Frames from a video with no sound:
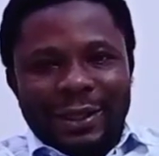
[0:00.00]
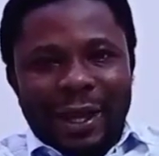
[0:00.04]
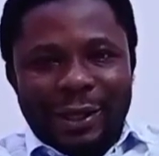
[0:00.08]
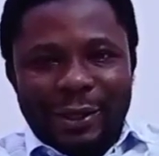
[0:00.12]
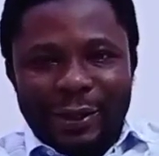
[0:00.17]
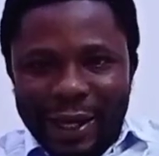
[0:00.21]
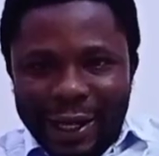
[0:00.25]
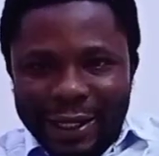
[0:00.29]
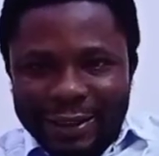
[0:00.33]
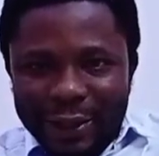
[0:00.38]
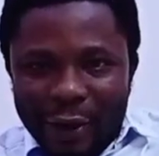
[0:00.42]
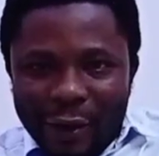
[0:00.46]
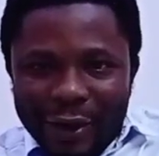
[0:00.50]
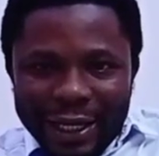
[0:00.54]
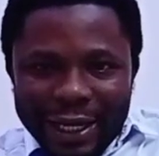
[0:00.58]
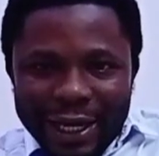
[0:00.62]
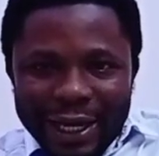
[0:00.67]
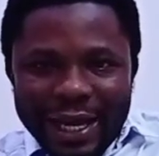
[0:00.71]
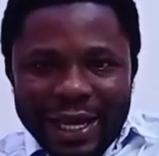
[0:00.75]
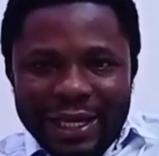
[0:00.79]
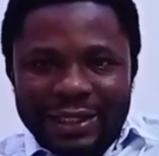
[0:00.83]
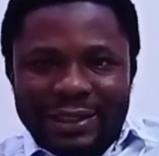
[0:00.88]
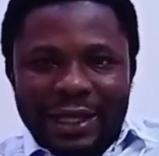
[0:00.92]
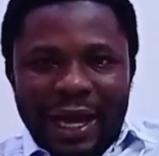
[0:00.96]
You can say on the
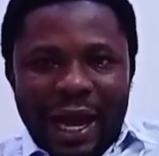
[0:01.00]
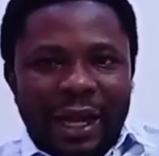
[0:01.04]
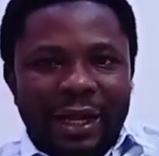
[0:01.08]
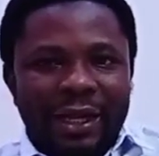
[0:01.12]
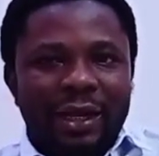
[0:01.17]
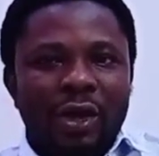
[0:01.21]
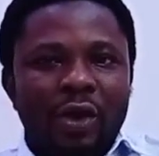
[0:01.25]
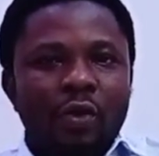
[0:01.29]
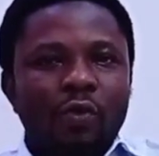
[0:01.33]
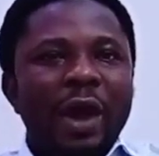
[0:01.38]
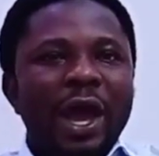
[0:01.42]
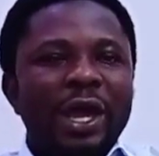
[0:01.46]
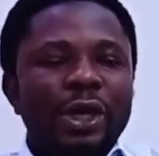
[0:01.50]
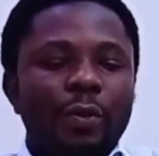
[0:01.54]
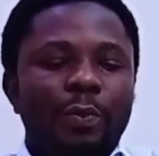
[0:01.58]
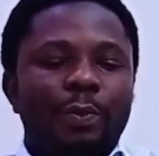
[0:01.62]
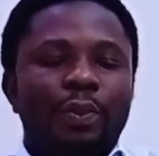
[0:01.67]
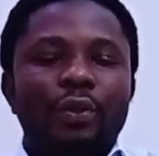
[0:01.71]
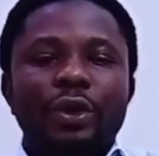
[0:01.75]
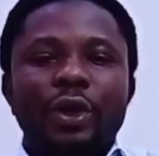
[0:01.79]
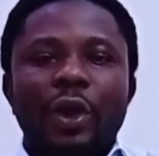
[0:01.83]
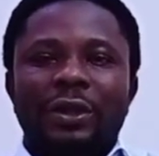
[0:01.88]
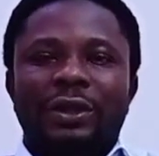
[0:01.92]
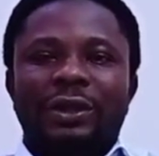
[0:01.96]
inside where you
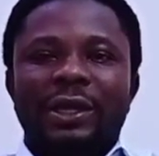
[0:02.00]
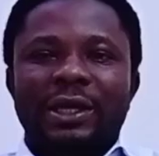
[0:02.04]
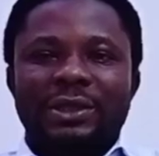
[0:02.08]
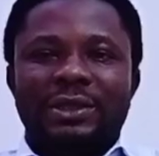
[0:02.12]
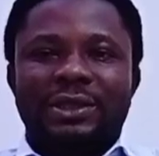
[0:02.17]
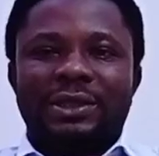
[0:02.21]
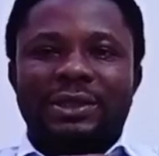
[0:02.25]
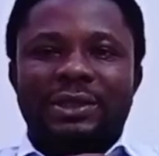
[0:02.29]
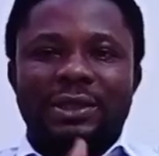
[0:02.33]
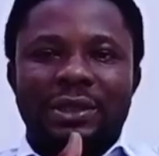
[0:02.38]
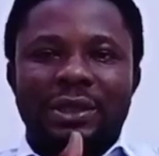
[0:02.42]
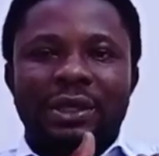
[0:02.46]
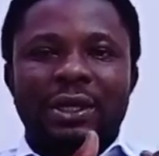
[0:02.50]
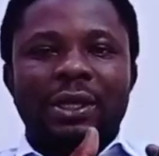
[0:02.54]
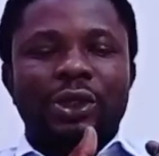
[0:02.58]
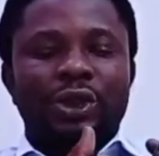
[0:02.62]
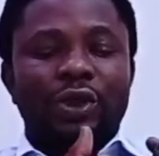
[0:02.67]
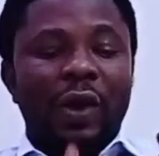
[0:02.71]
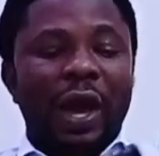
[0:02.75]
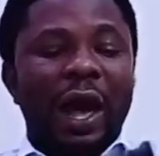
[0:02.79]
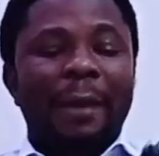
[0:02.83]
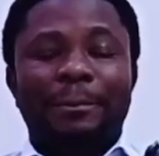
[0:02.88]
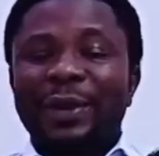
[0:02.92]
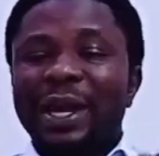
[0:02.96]
put your things.
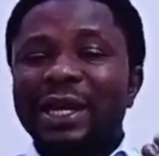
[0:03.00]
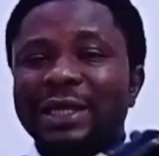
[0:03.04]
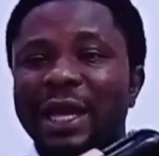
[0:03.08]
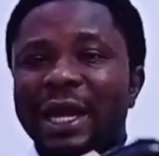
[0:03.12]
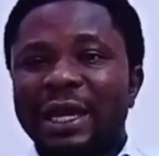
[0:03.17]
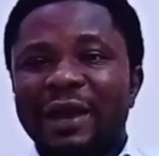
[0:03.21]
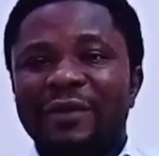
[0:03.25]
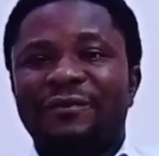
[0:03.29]
So I place an